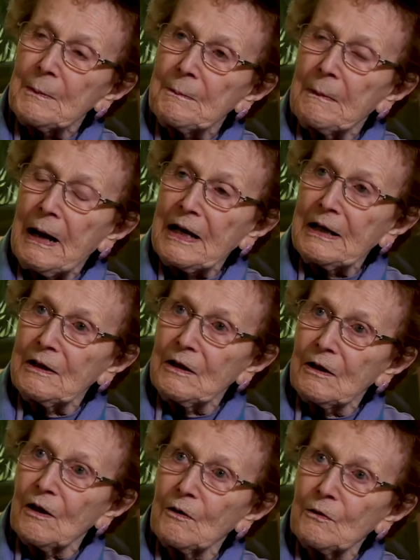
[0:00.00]
My
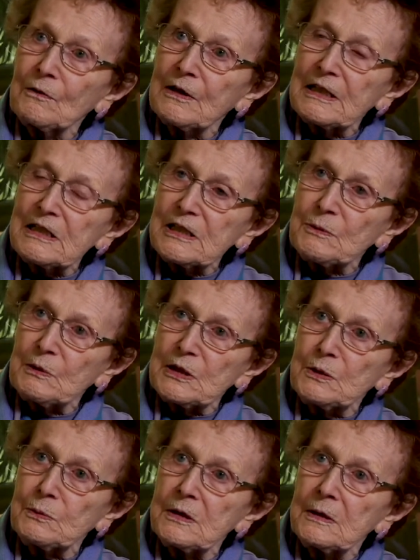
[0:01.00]
oldest
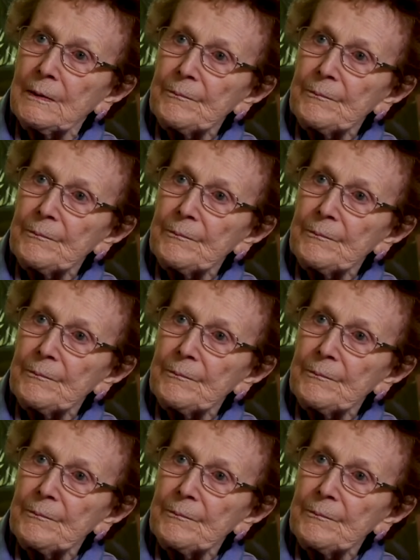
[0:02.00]
was